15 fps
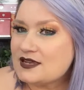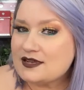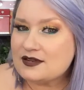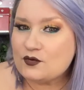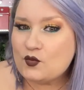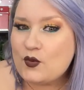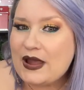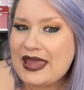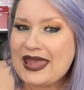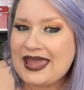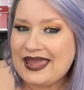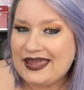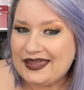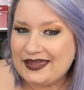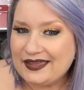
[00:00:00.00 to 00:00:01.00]

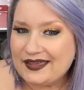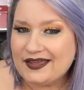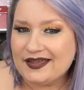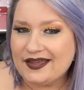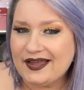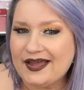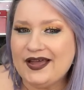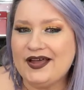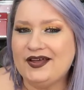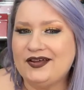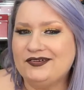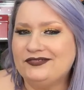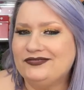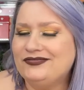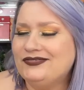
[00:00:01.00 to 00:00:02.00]
way
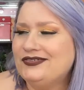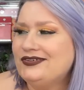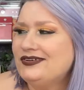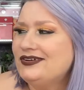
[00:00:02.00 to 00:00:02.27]
of,